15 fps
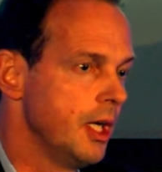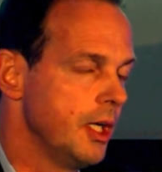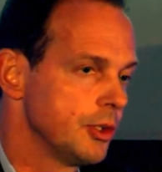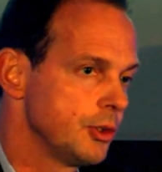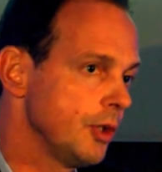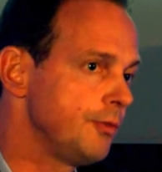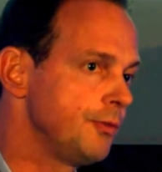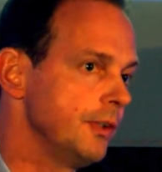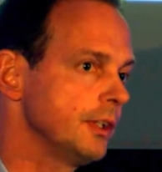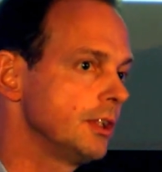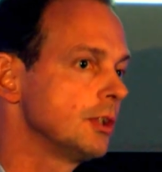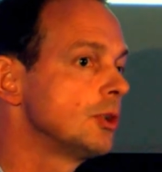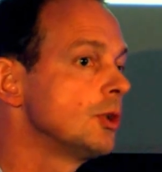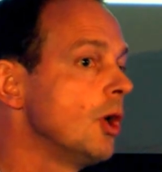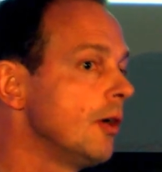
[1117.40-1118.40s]
software as
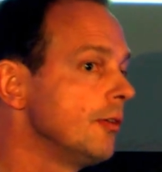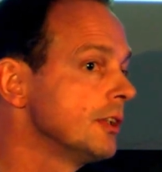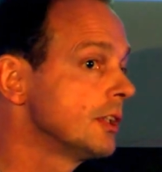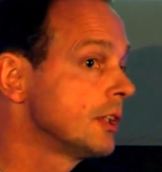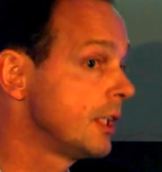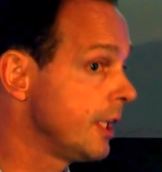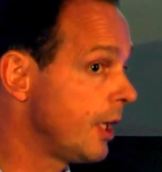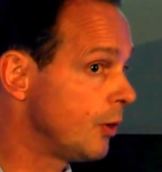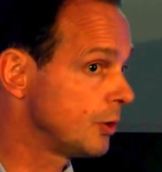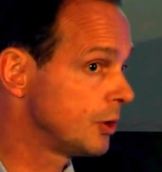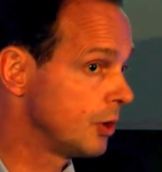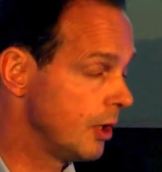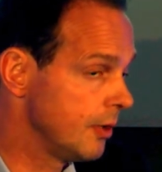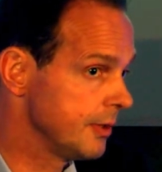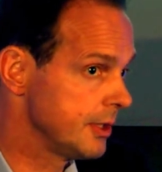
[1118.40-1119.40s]
a service cloud
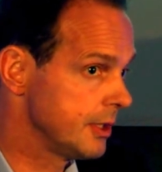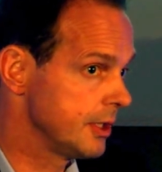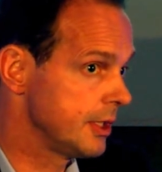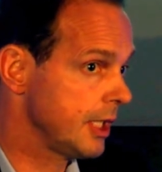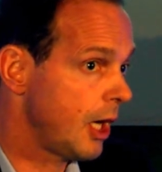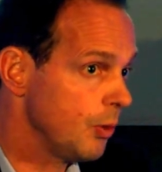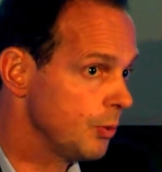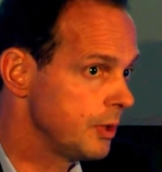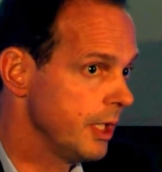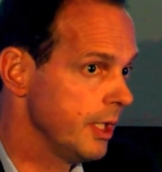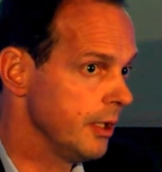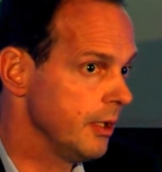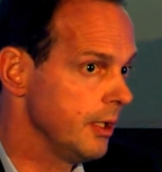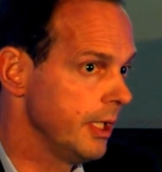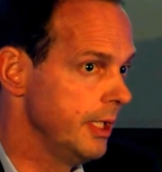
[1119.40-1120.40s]
services out
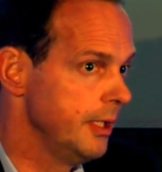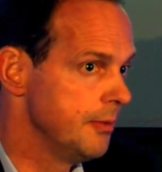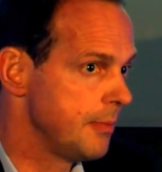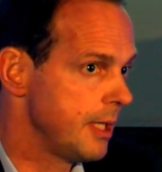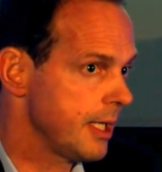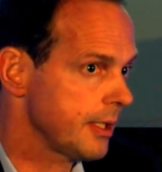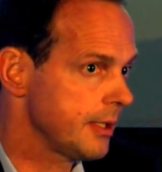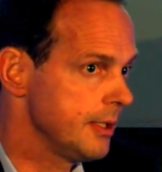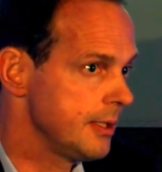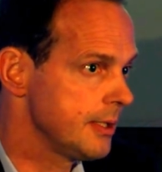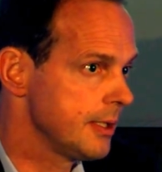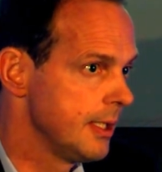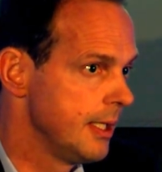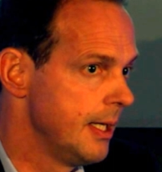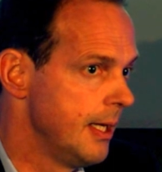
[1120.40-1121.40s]
there in the market
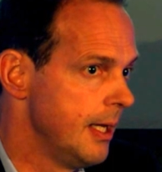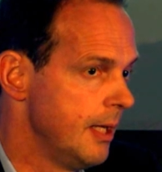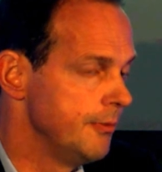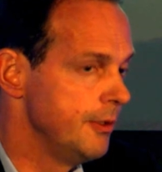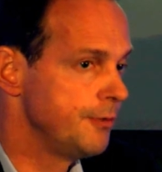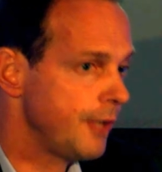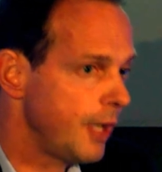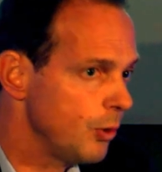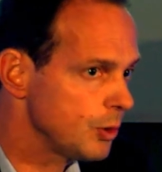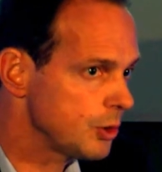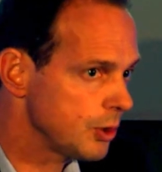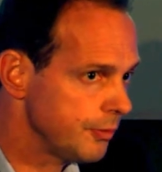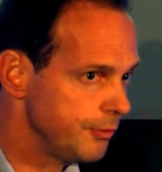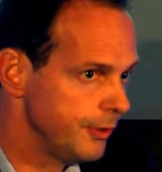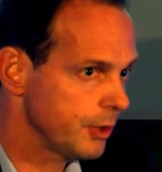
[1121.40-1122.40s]
without
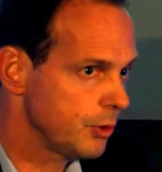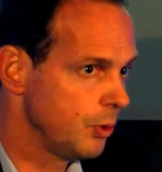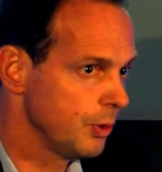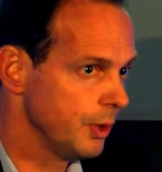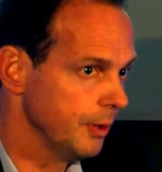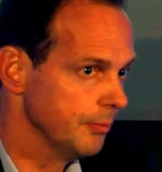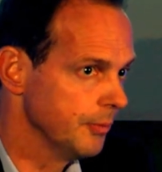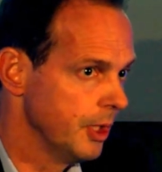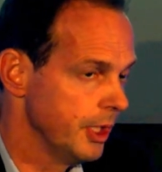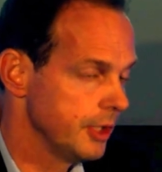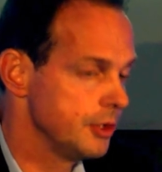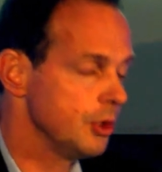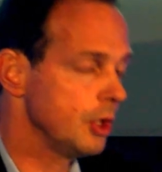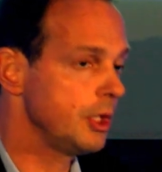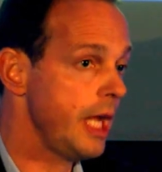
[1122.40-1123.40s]
software coding. It's
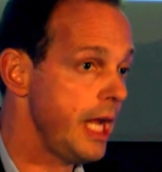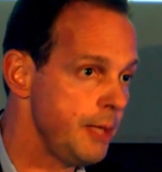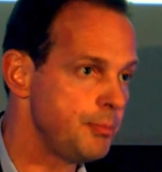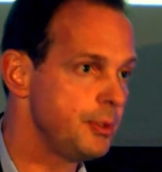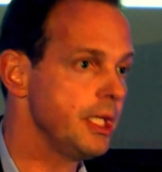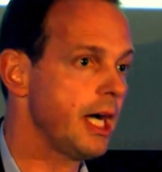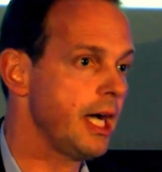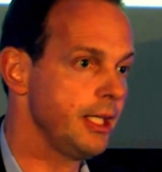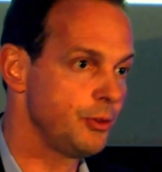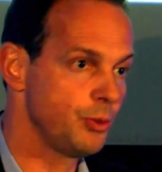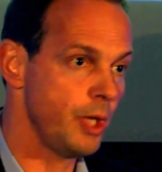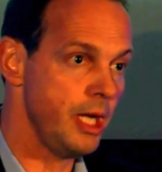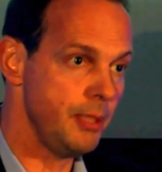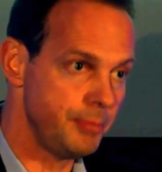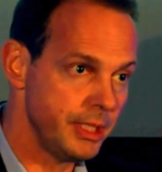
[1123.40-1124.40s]
not API to
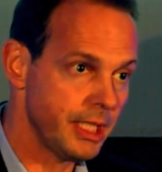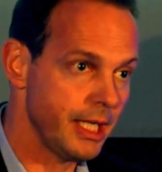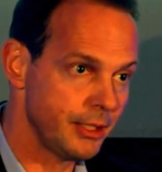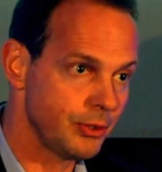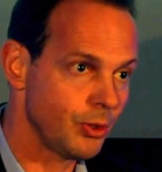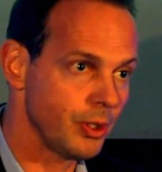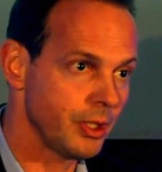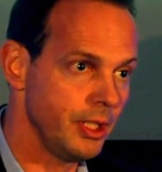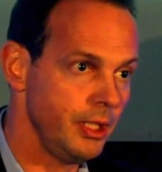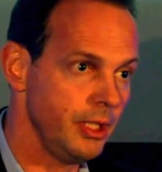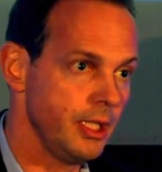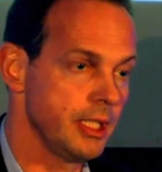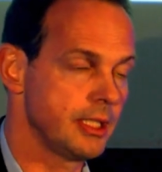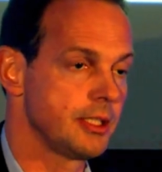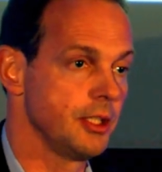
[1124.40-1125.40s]
API talking,
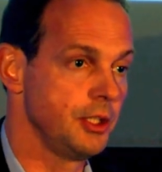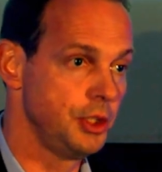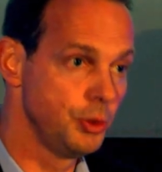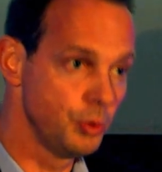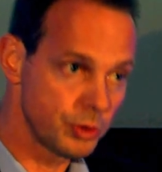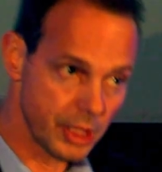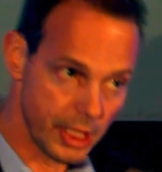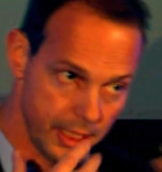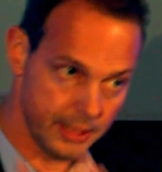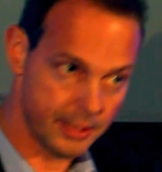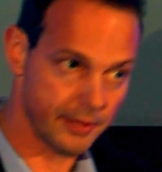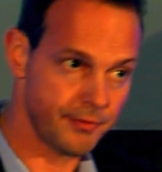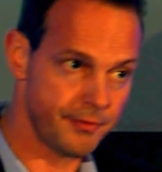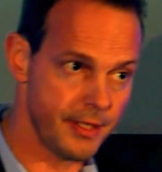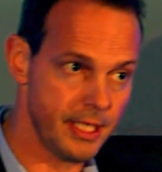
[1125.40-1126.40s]
it's a user
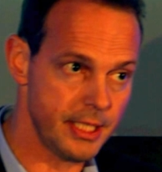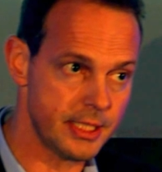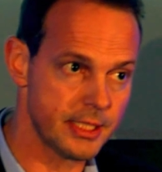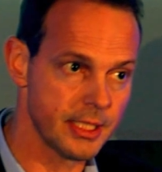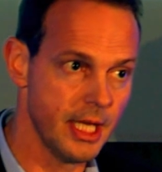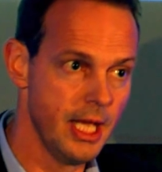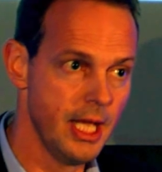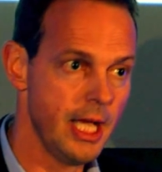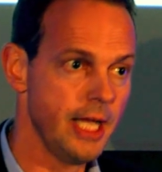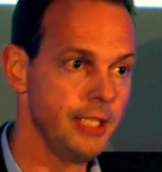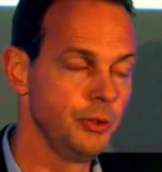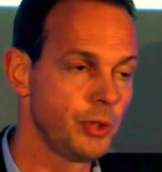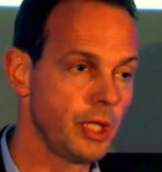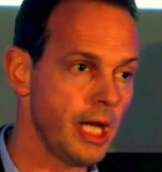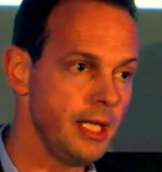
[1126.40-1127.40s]
interface, and
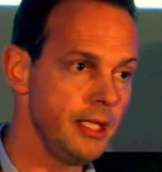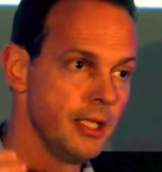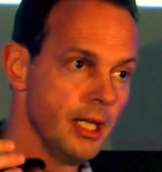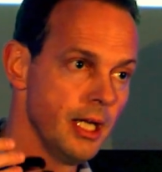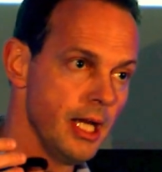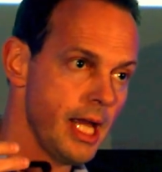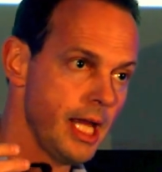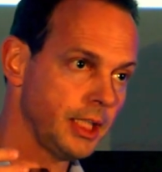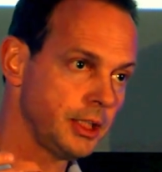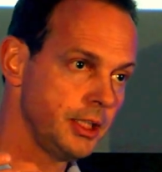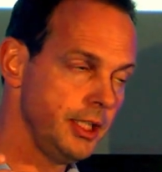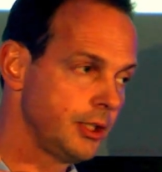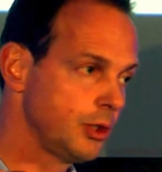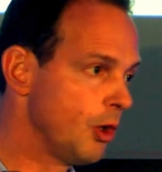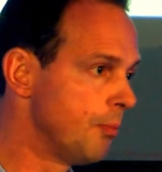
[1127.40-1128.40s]
you can
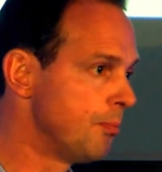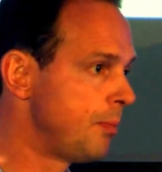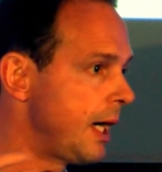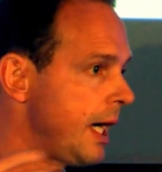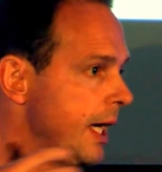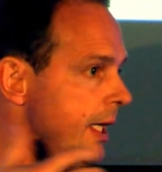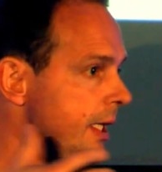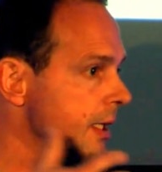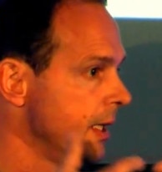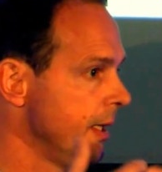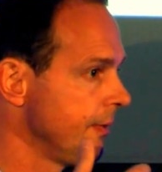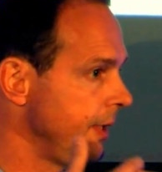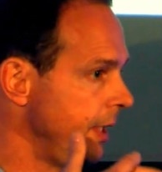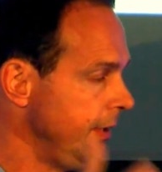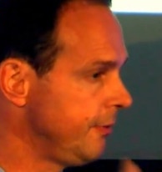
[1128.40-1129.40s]
actually combine
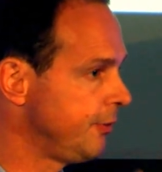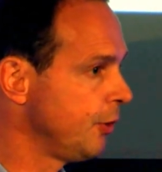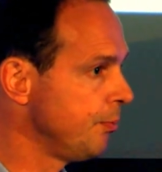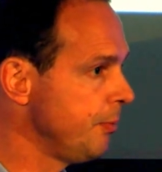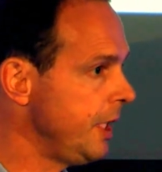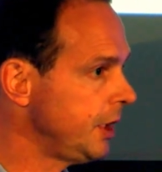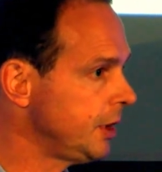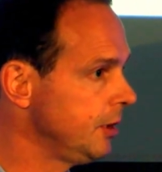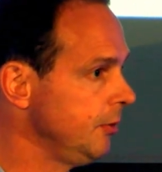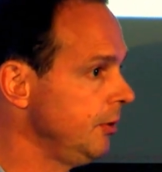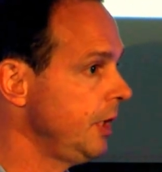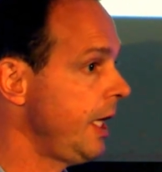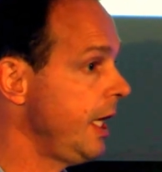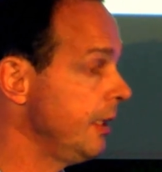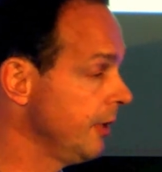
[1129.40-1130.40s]
the information,
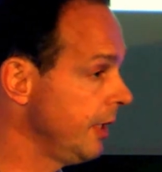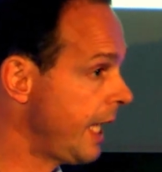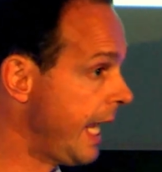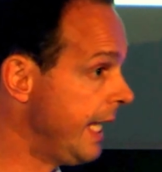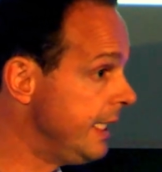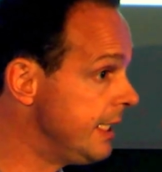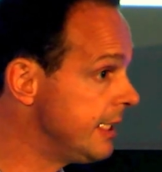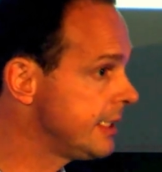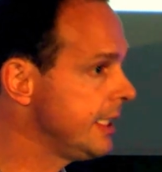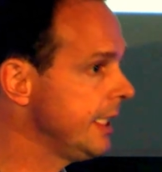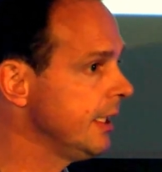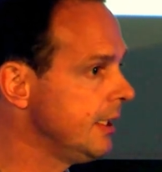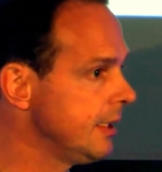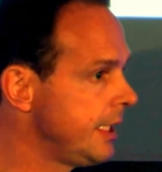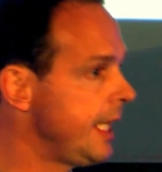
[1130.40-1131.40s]
any
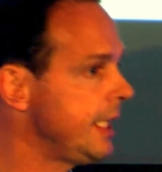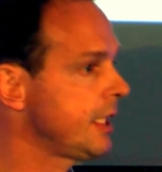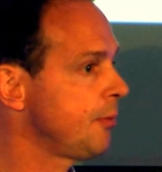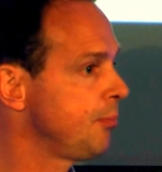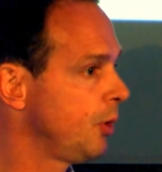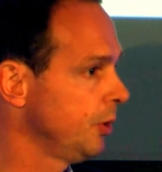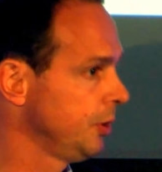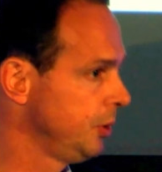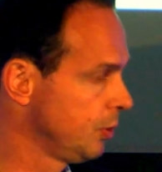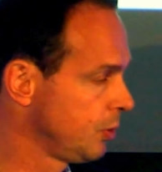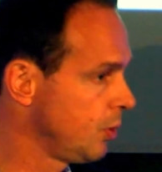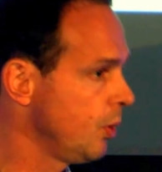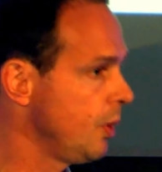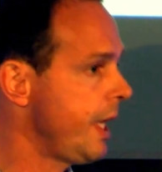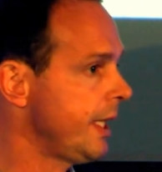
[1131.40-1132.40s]
single data point you
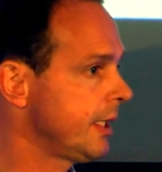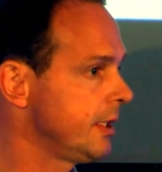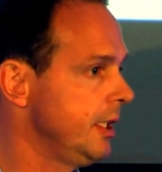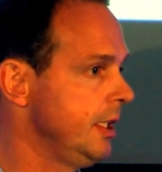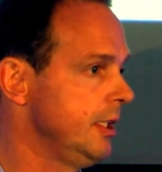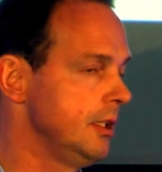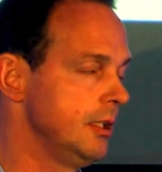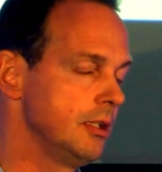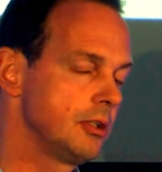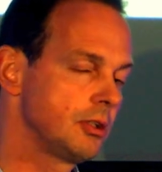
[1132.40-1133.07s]
collect in